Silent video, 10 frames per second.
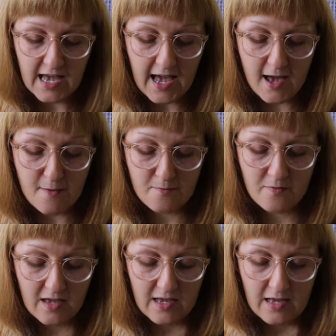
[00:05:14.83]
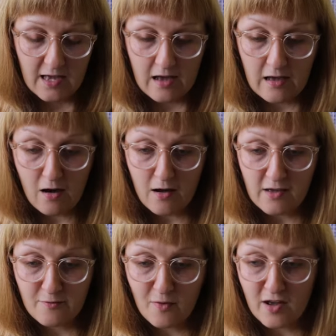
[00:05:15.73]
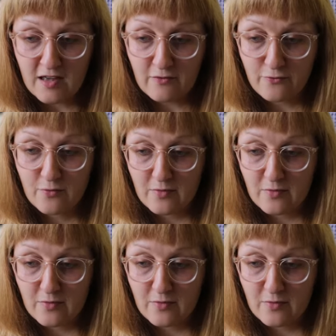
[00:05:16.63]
My